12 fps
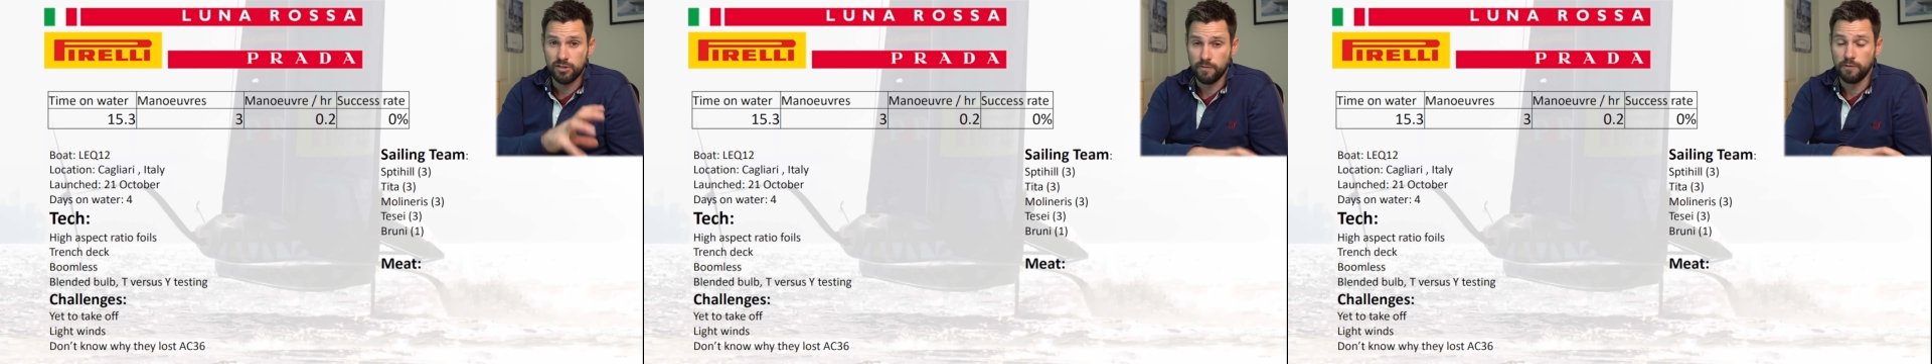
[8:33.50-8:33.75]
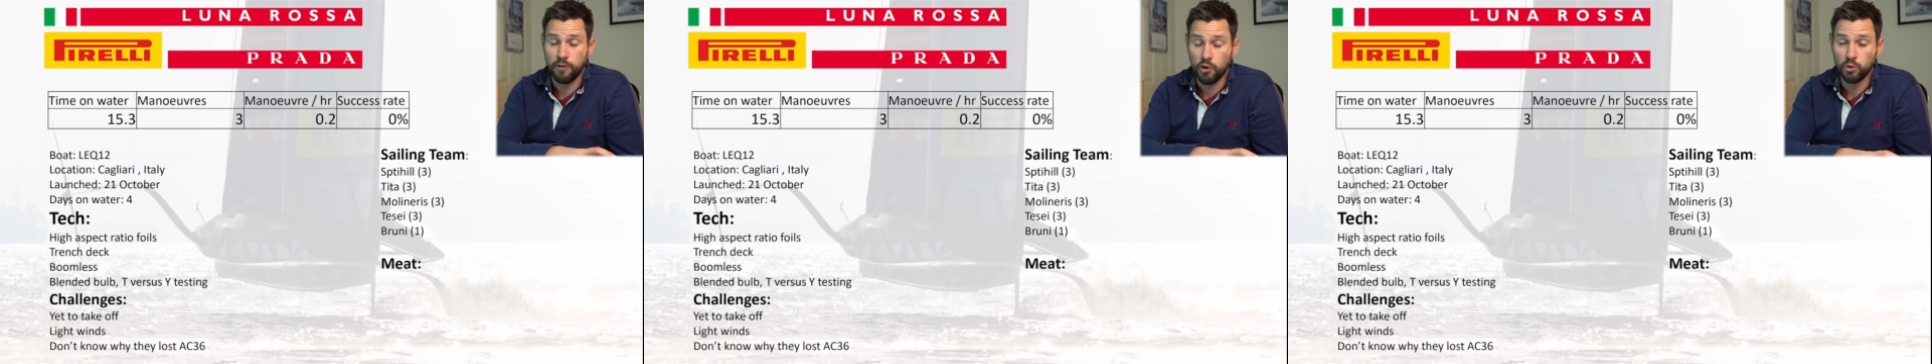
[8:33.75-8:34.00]

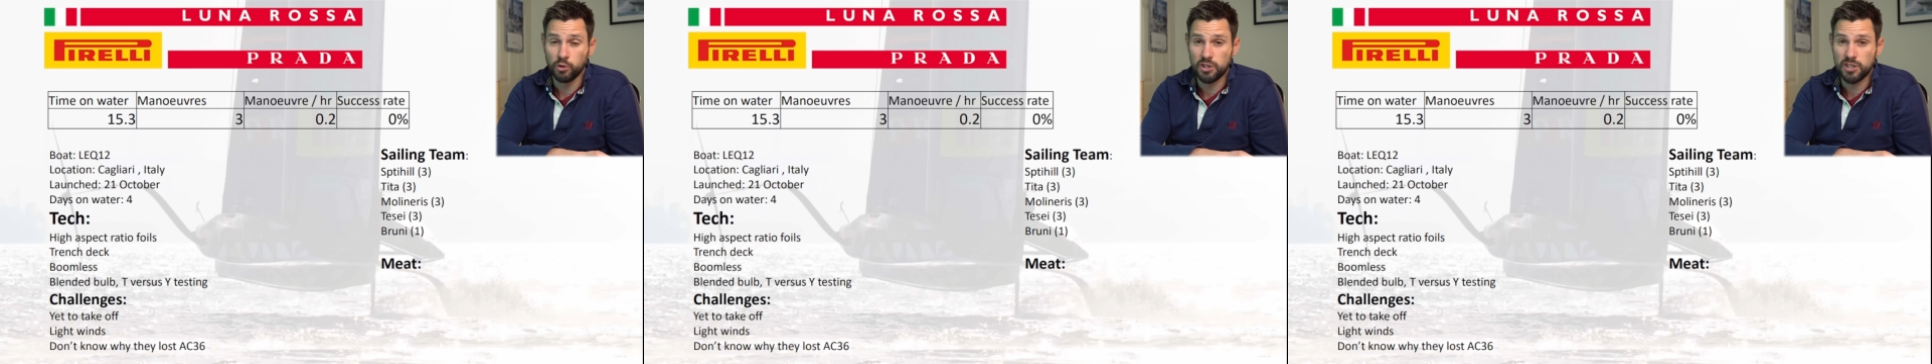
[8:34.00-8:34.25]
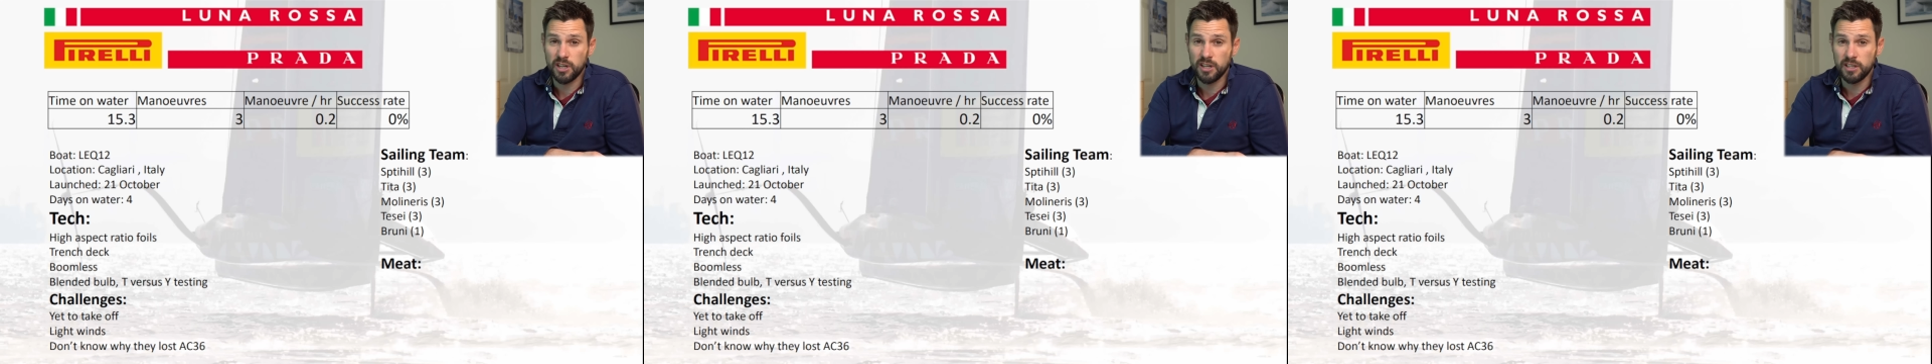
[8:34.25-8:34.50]
foil
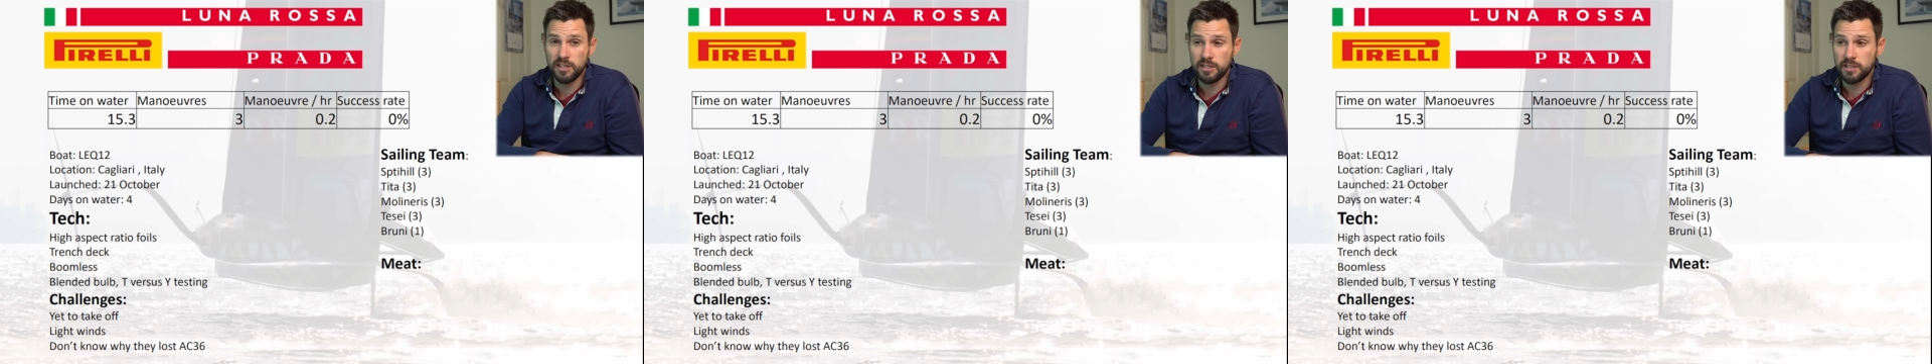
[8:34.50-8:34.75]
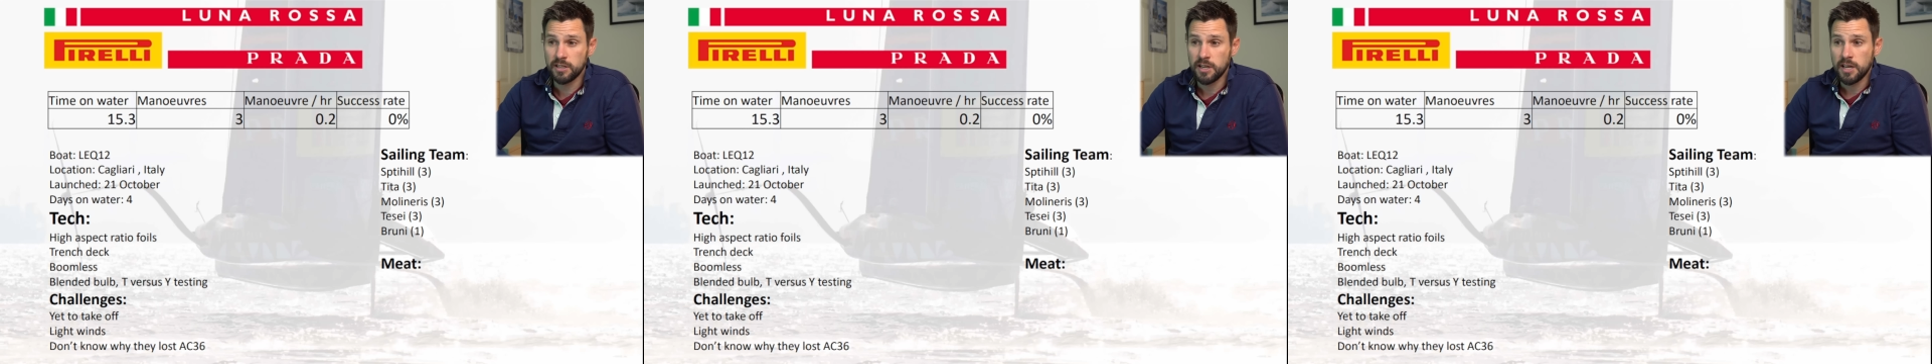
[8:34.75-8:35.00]

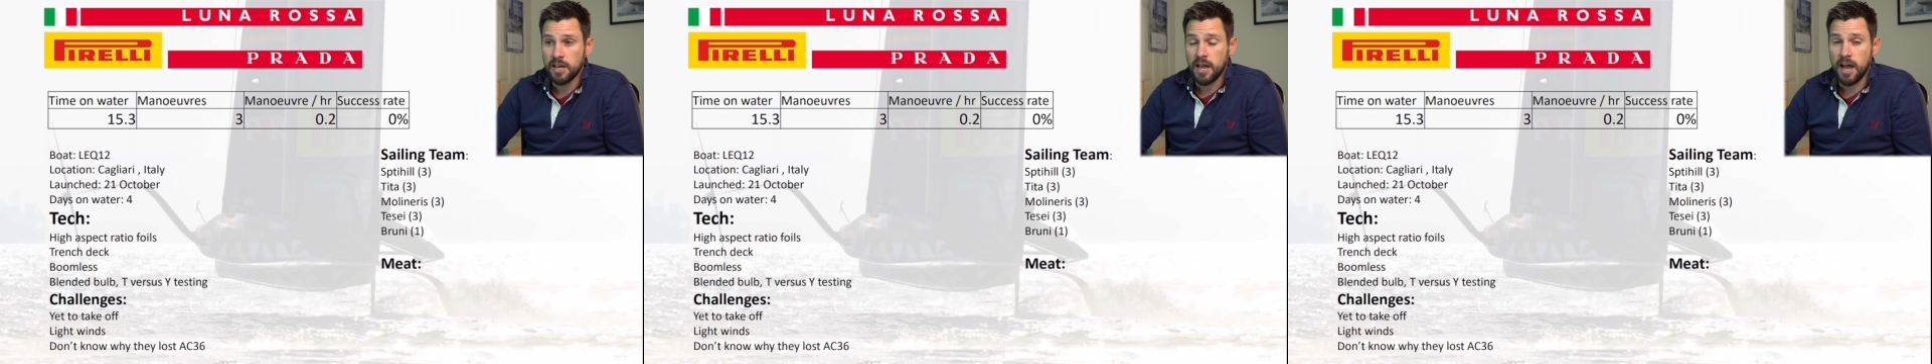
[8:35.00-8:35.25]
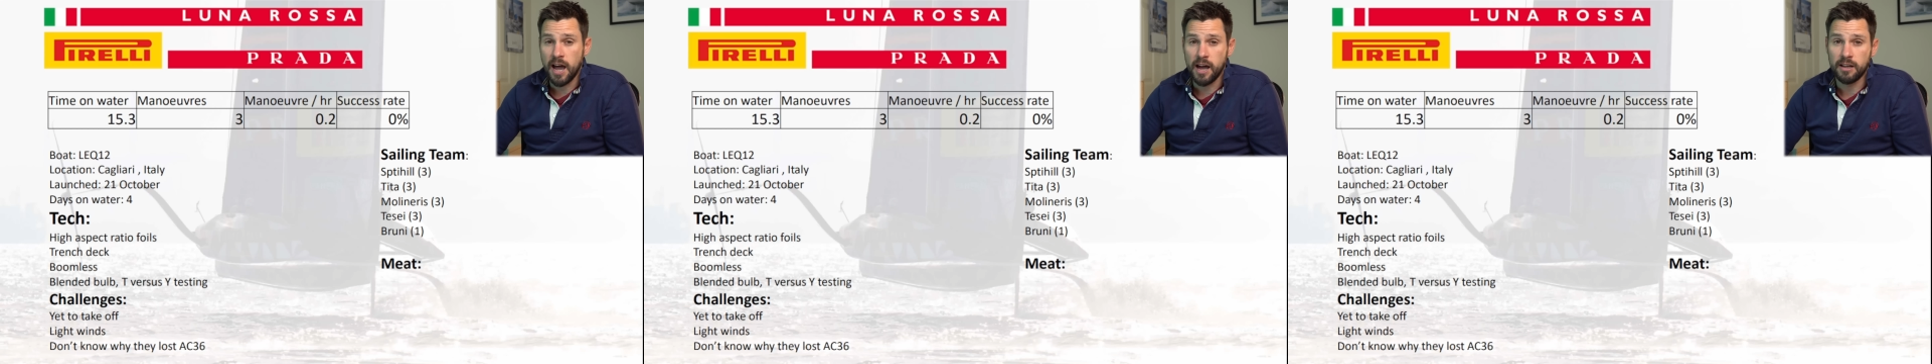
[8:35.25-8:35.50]
designs
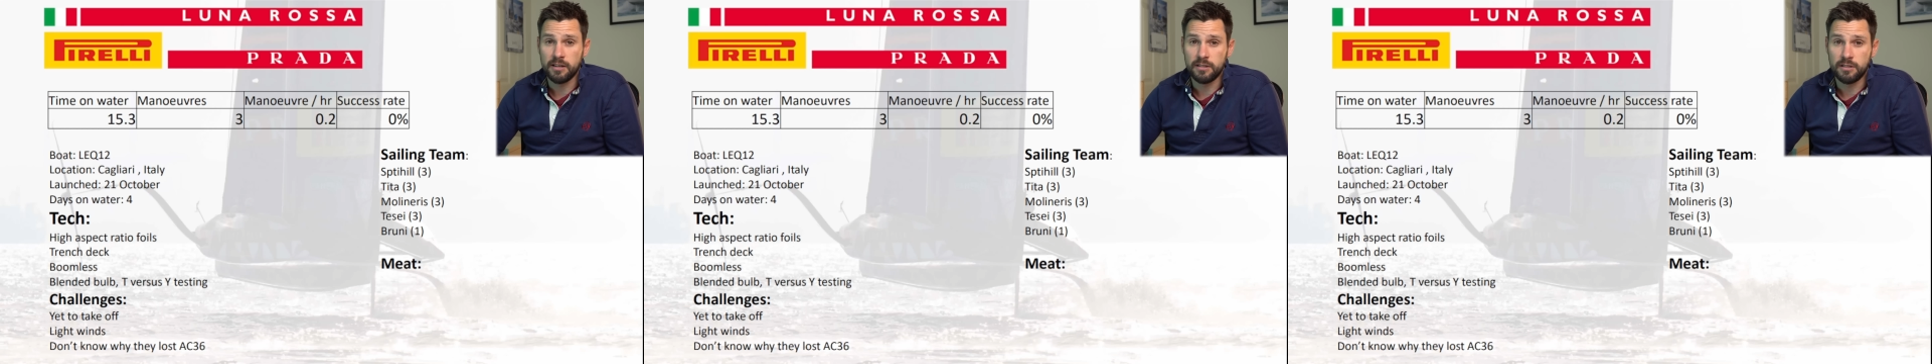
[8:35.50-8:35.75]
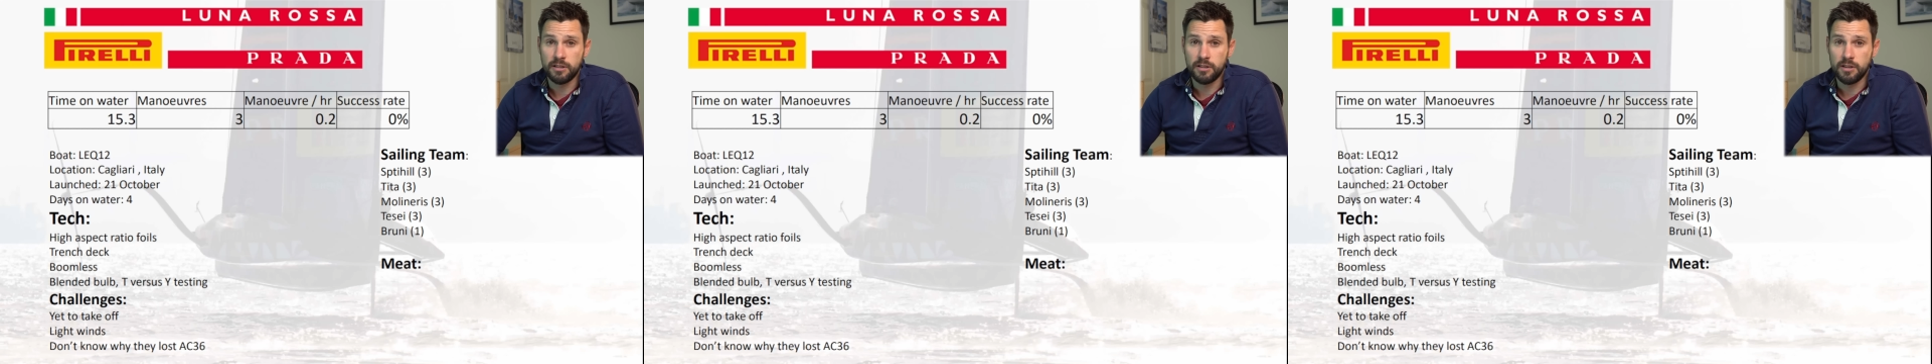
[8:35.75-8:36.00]
and